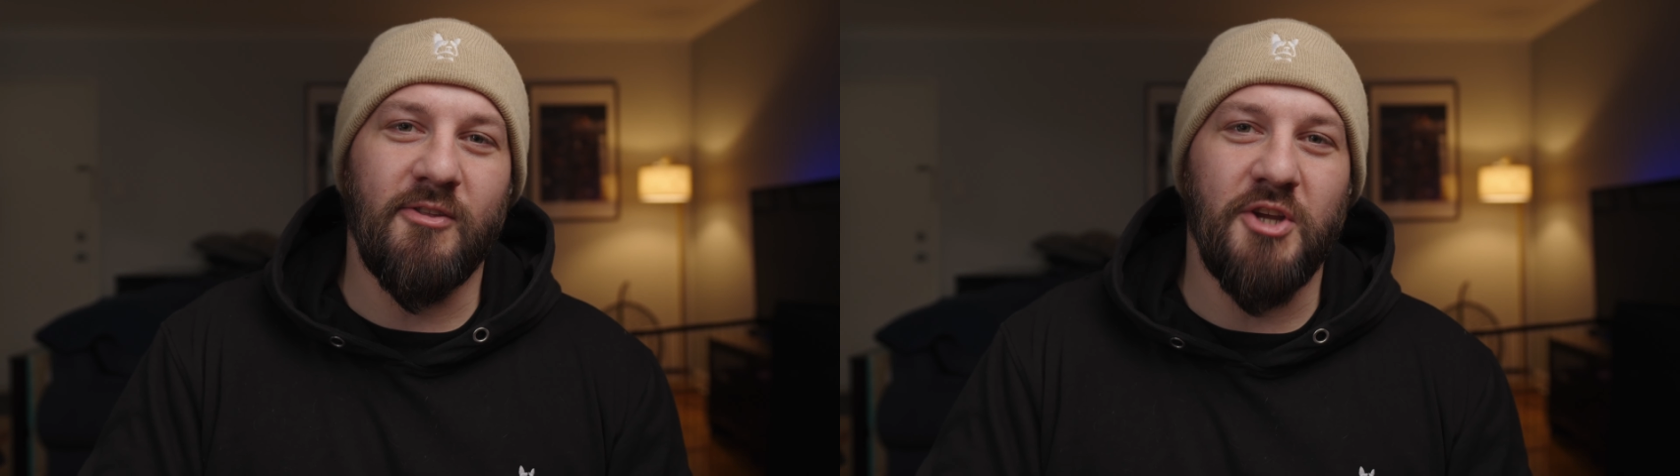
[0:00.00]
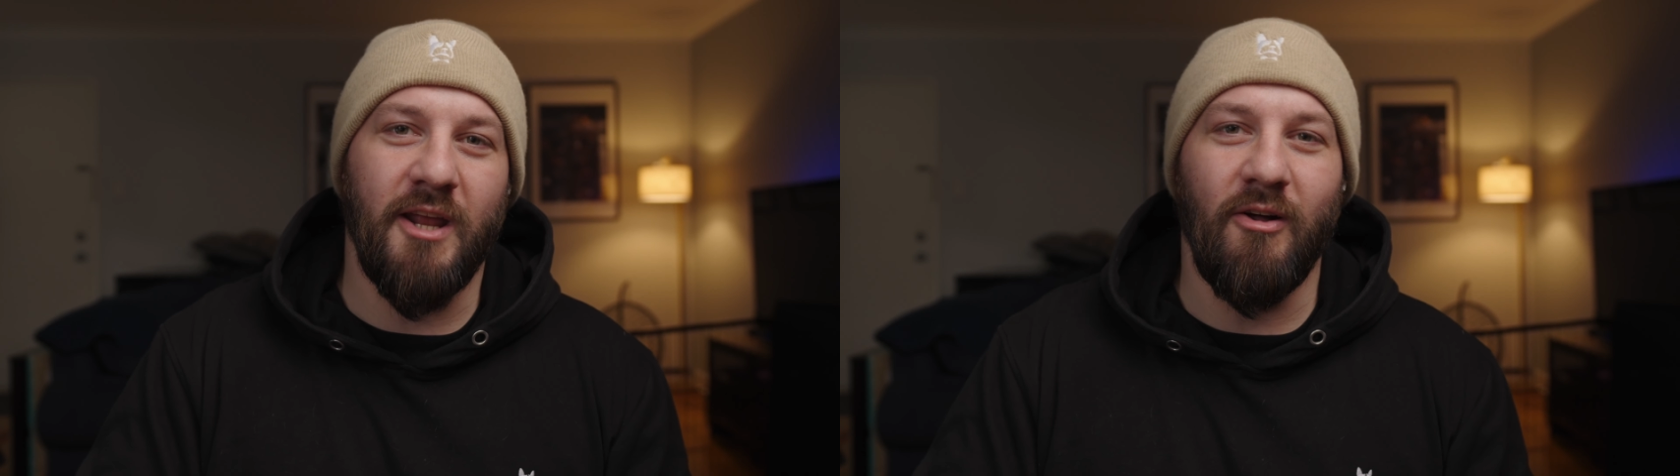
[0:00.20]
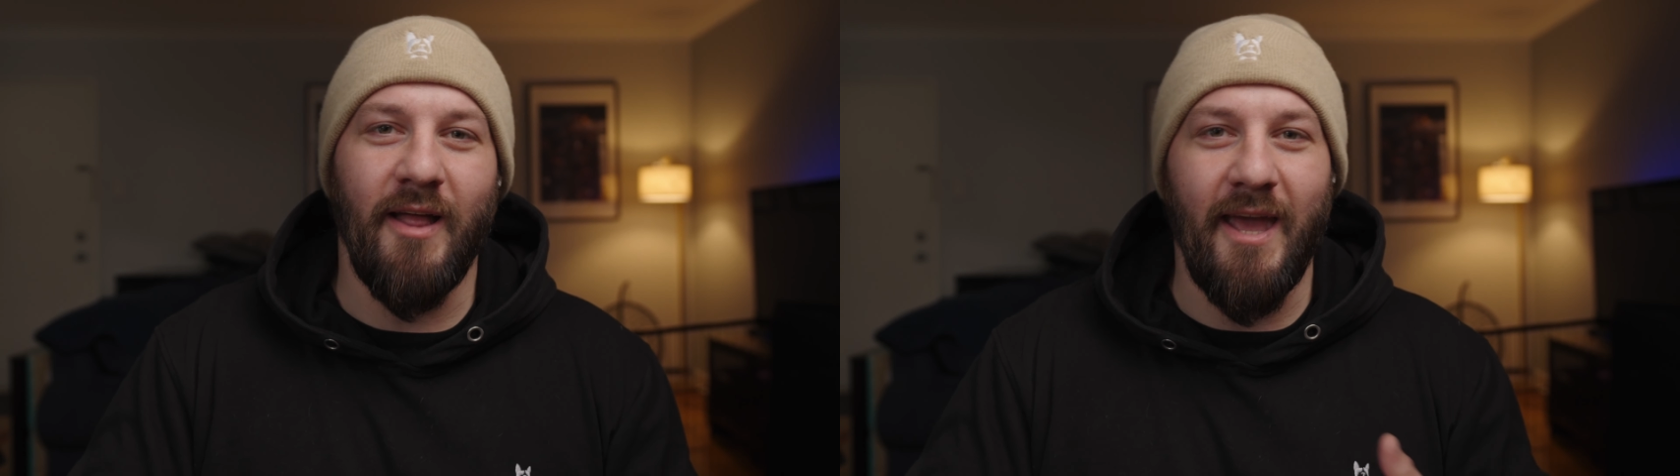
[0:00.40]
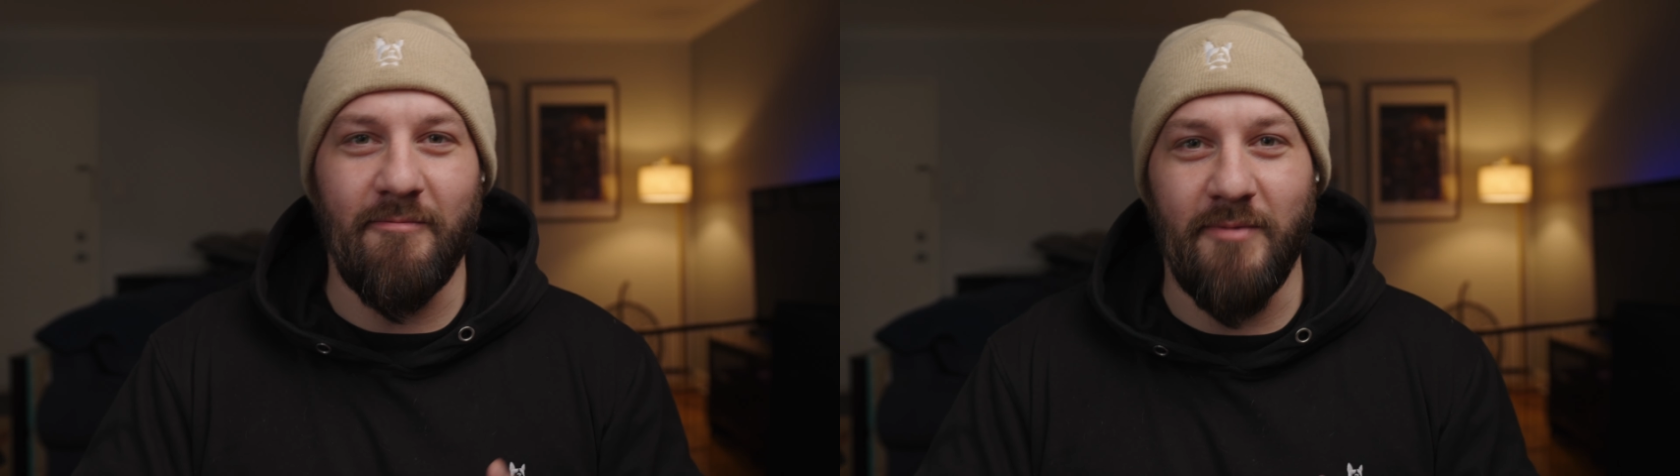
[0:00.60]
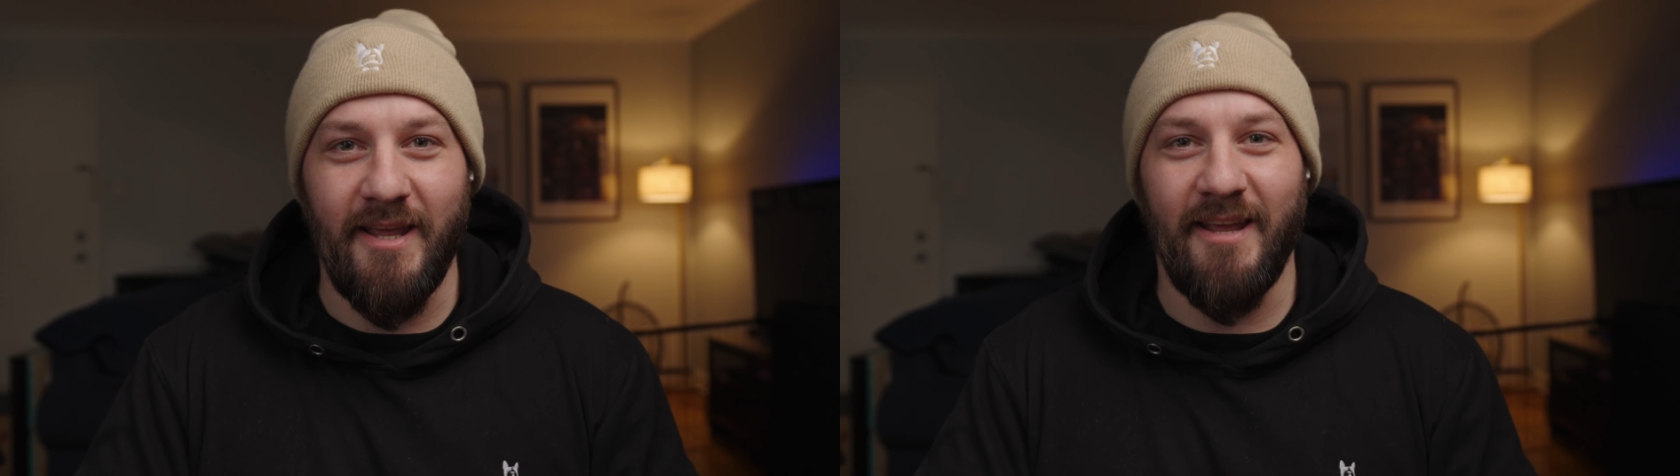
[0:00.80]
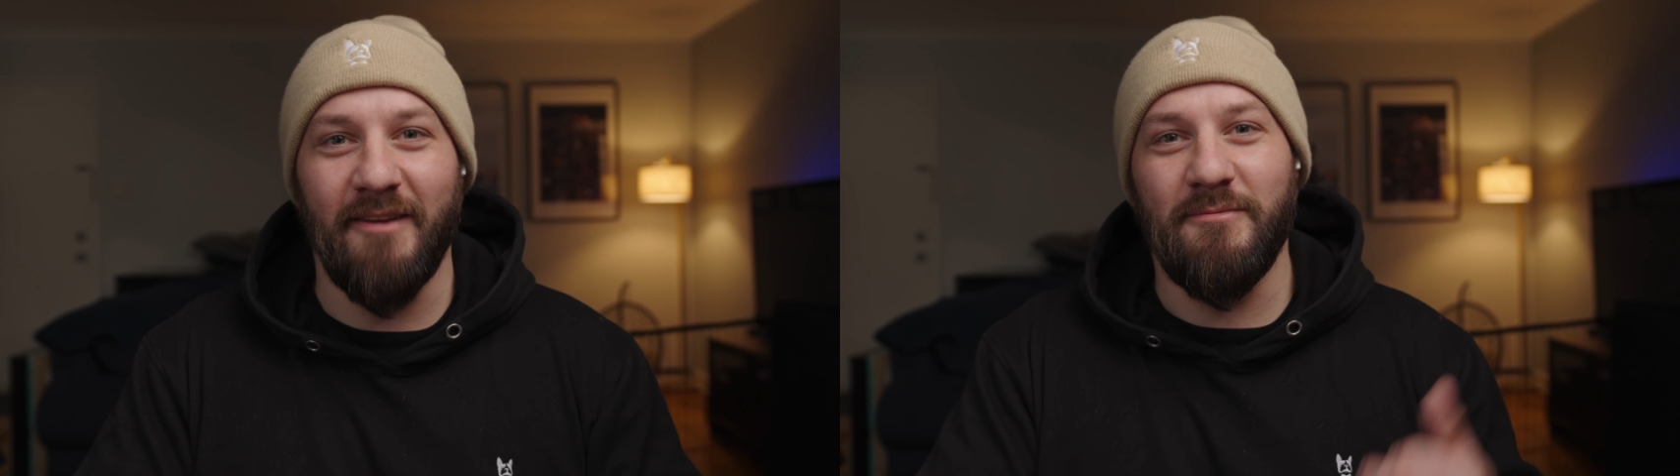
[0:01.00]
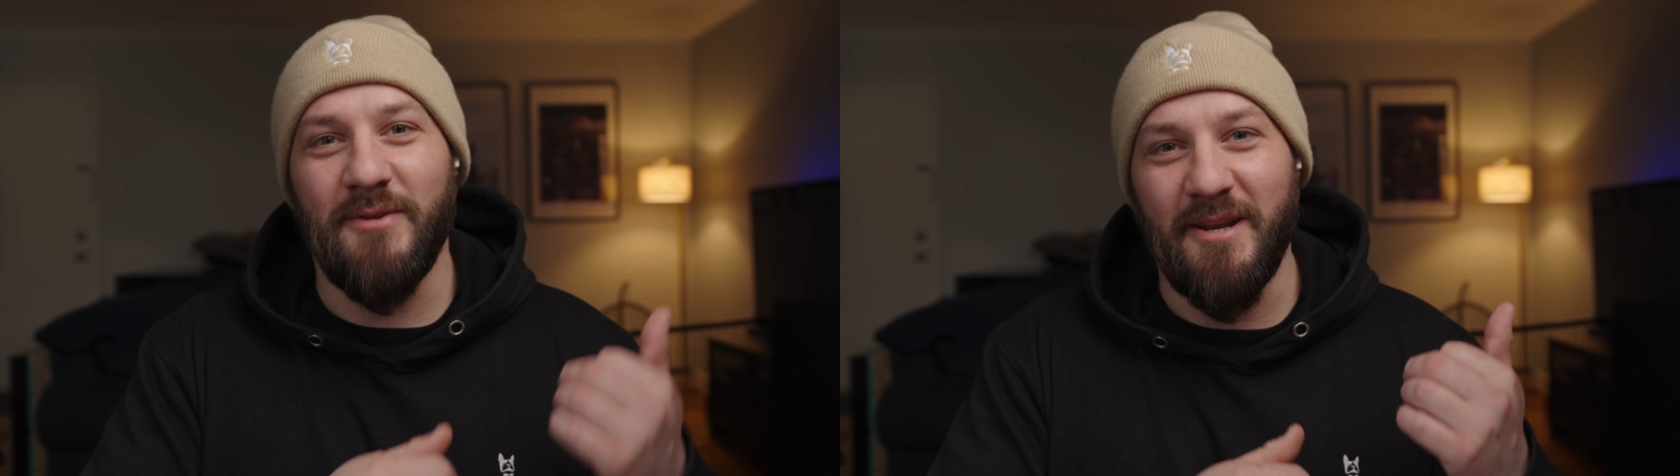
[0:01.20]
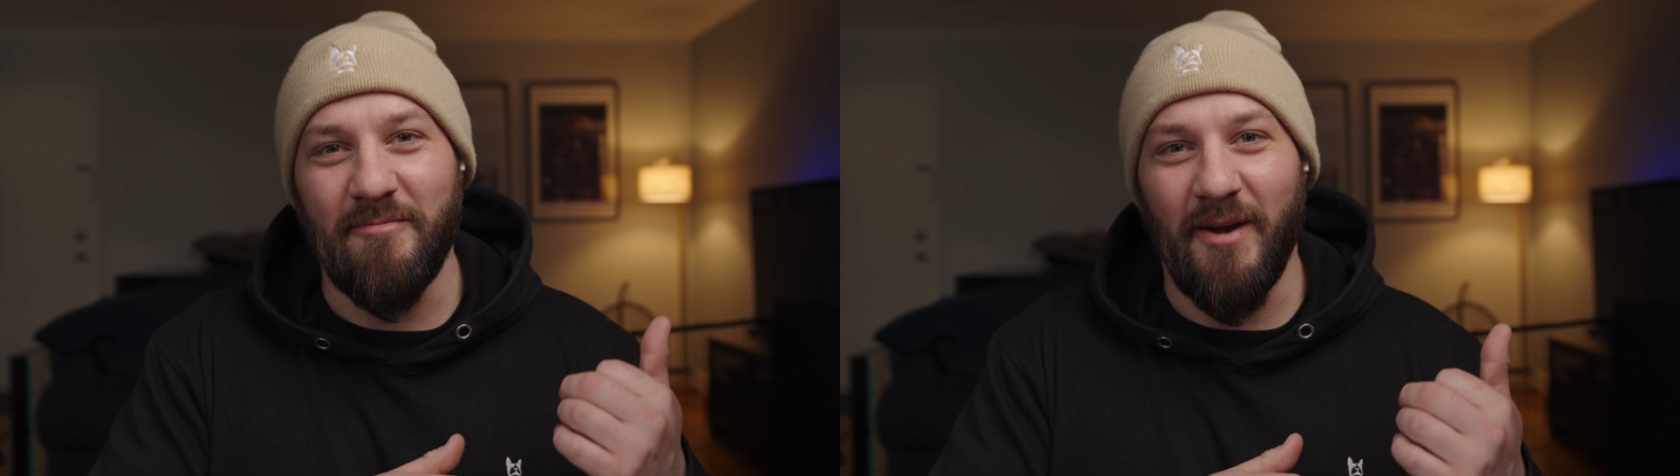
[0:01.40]
channel and me in
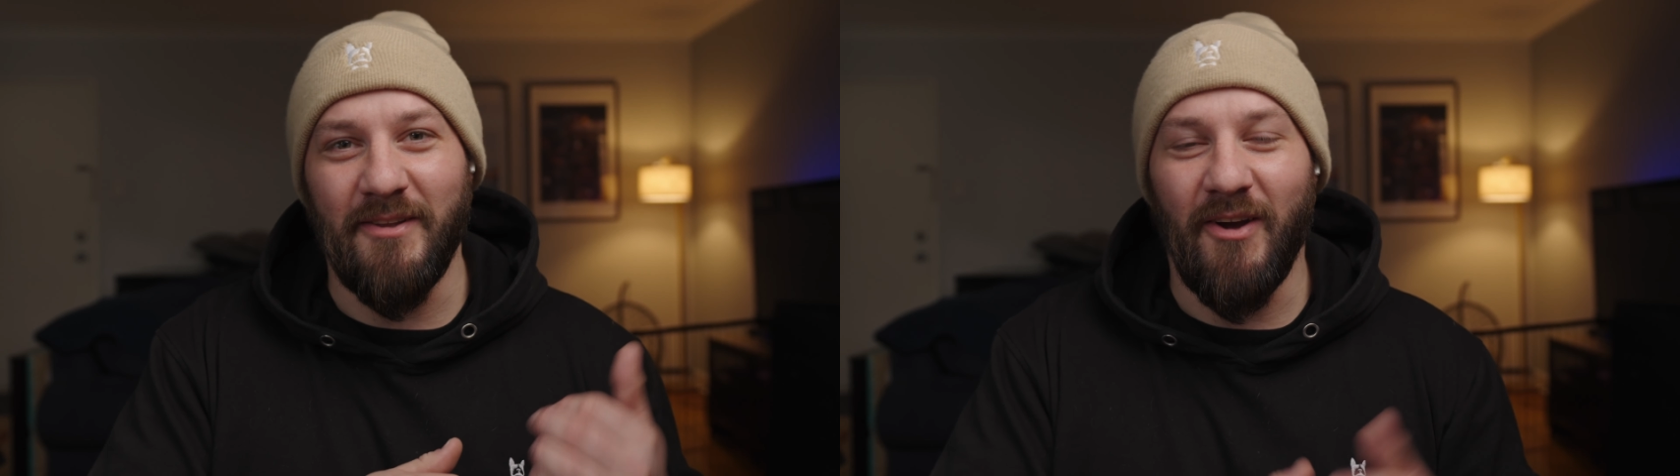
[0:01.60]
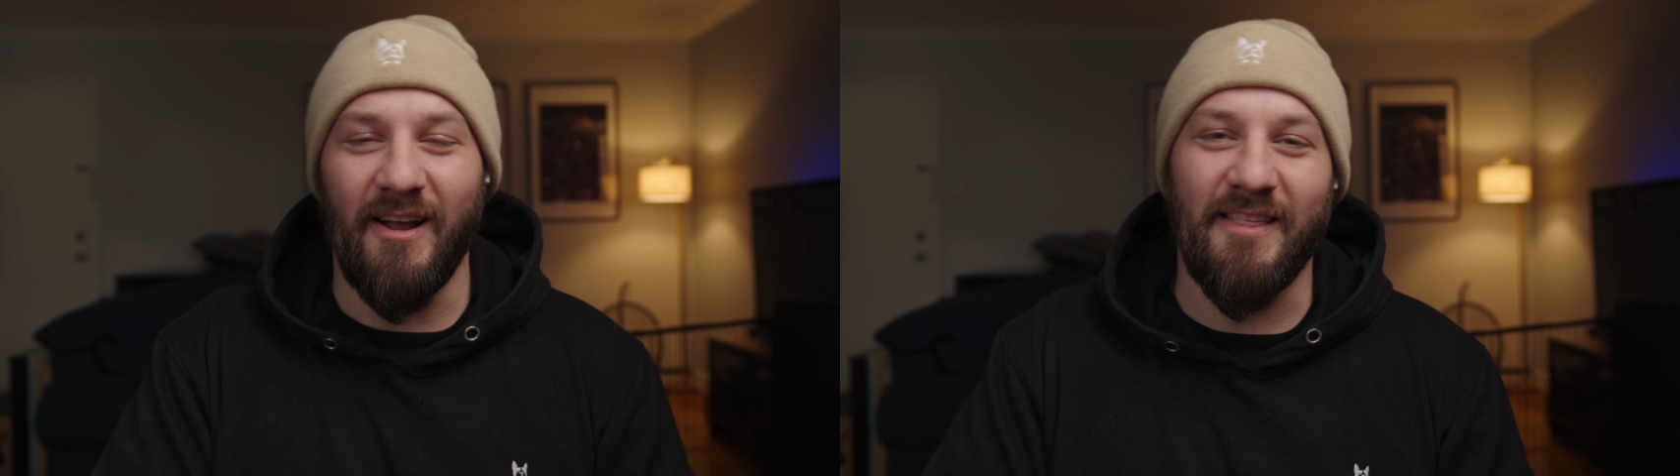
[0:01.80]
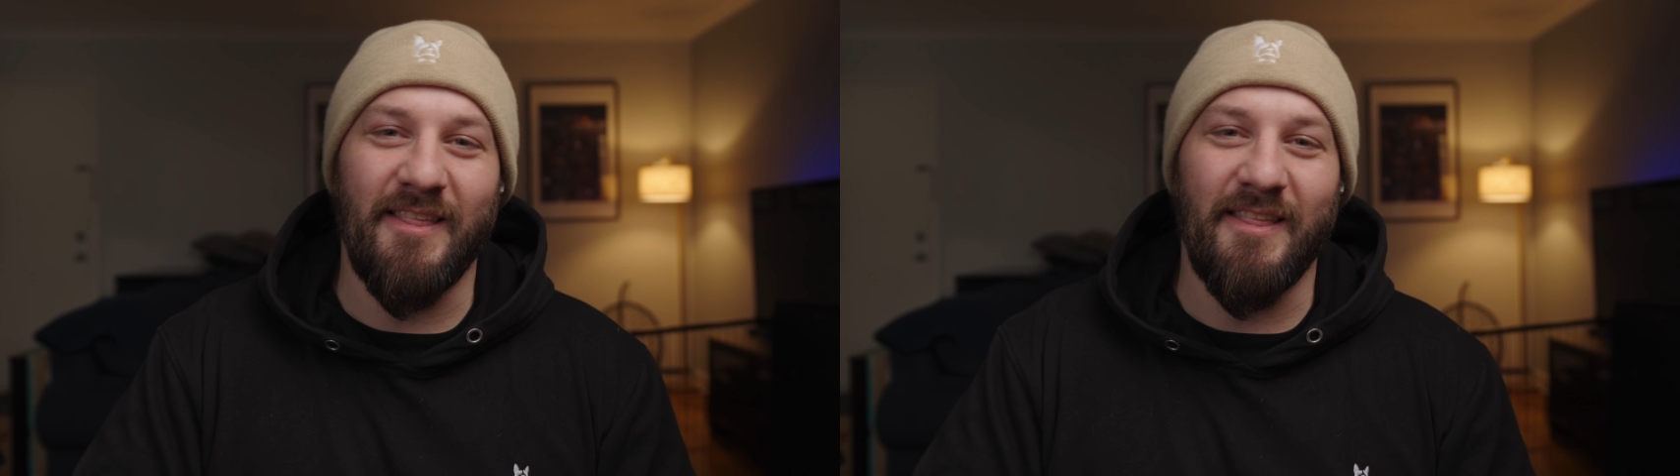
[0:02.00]
feeding my dogs,